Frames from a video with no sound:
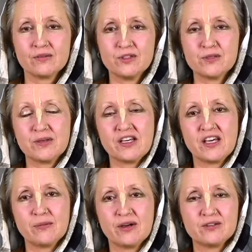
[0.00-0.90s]
We're
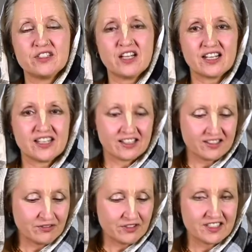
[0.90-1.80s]
speaking about yagya,
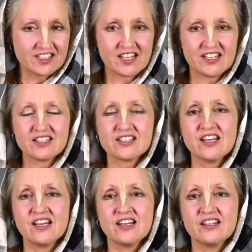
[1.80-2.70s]
different yagyas.
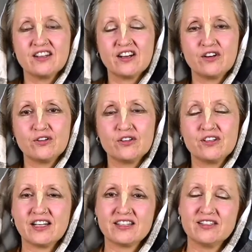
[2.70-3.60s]
There are
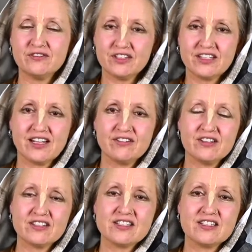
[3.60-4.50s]
like different
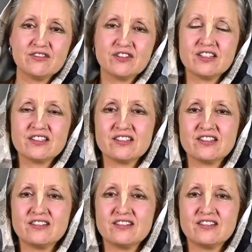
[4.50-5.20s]
levels, different